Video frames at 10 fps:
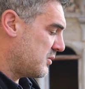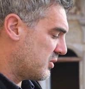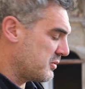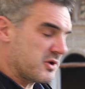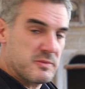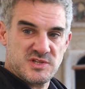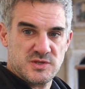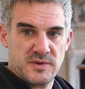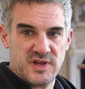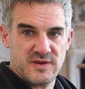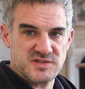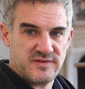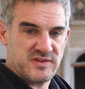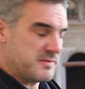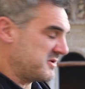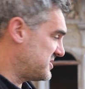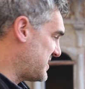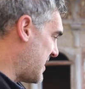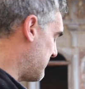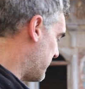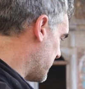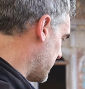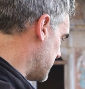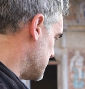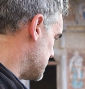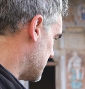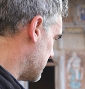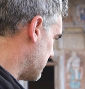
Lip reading: What I want to be doing here is giving the image depth, and